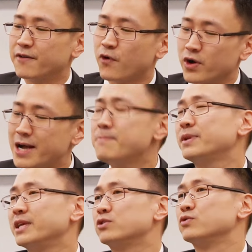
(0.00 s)
for a
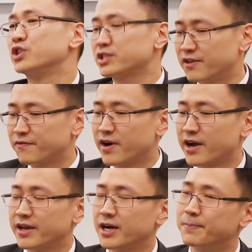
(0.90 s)
company to
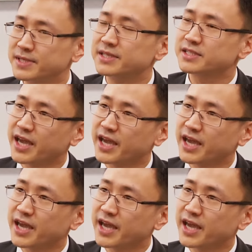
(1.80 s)
justify a business